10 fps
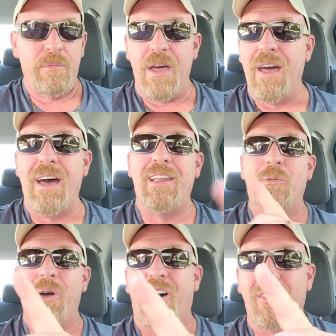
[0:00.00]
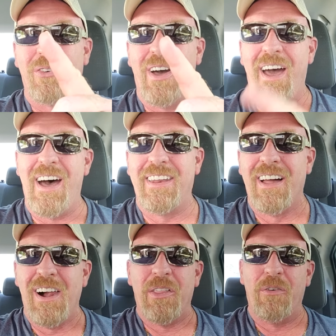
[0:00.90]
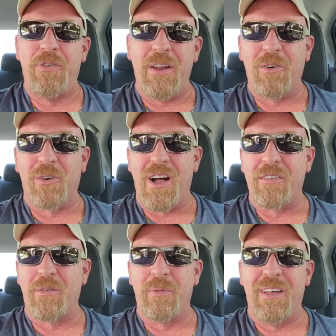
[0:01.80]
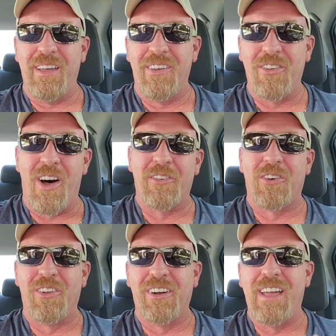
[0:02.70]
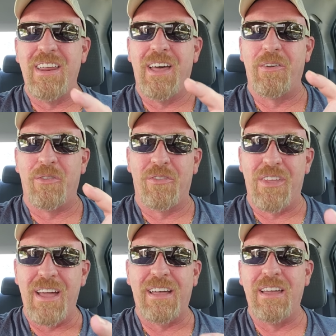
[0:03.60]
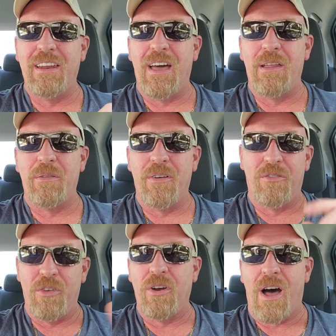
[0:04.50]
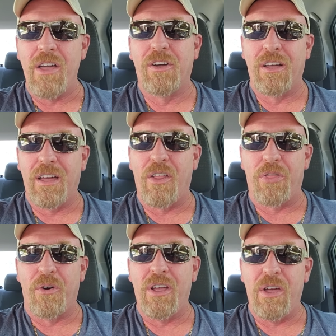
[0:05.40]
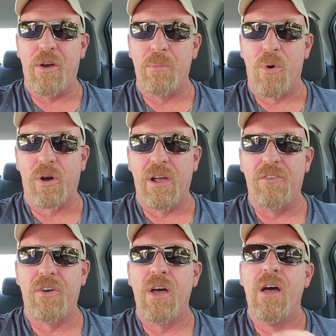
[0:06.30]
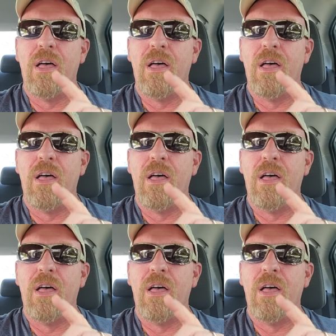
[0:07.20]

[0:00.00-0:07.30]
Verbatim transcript: And we also had the federal government is also looking at taking and, and you know, how you can get a thirty year mortgage.